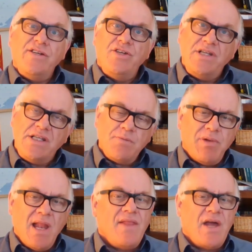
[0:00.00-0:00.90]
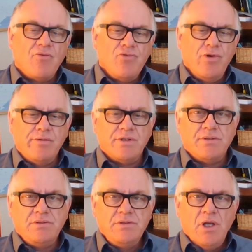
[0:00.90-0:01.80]
you need to plan that route.
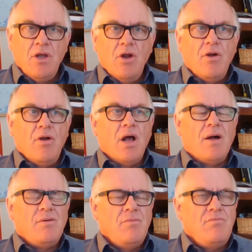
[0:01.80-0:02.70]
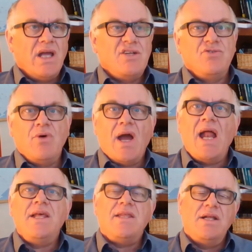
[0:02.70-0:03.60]
Make sure
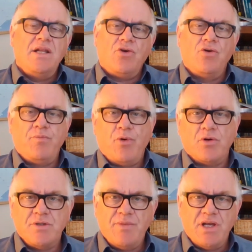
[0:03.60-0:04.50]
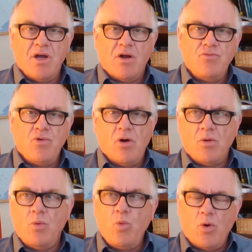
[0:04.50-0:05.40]
anything that could possibly go
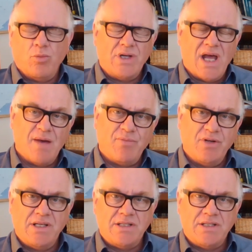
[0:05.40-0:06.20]
wrong, what would happen,